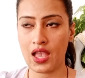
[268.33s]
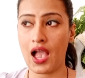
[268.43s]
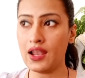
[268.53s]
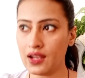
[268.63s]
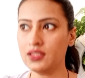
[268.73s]

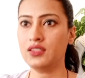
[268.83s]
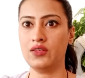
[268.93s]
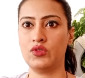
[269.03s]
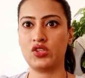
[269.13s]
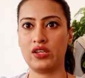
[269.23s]
Another thing
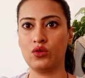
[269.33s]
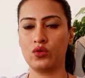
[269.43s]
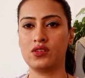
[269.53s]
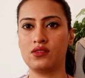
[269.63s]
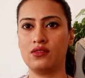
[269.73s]
which I
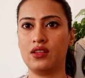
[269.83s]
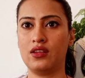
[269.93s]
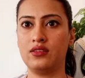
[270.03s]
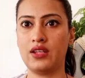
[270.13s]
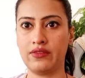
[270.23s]
noticed is
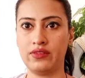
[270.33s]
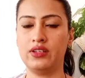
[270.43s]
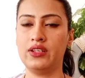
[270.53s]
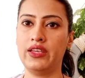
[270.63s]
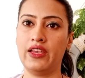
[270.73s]
it
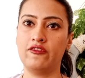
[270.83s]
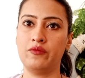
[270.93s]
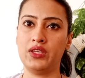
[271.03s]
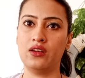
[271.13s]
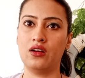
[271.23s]
definitely gave
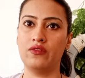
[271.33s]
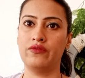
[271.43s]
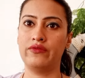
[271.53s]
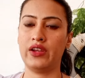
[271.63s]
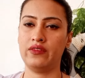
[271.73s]
me a
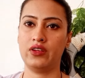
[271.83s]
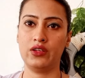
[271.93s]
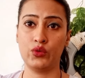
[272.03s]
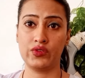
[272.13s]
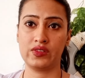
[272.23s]
very
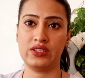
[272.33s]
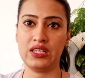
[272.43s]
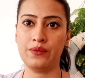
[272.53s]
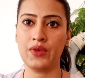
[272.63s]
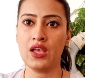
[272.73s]
good
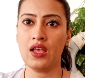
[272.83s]
sleep.